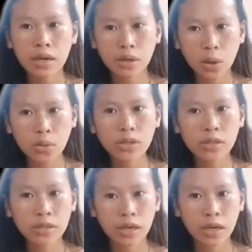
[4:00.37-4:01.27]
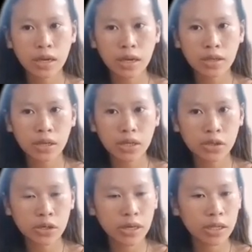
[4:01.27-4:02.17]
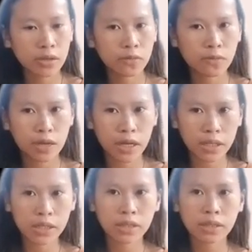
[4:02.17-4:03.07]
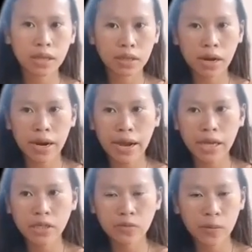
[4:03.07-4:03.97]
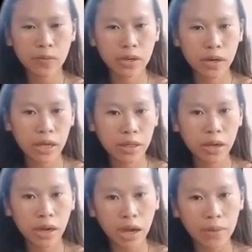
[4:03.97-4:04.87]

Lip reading: codes and the internal conflicts that arise from their ethical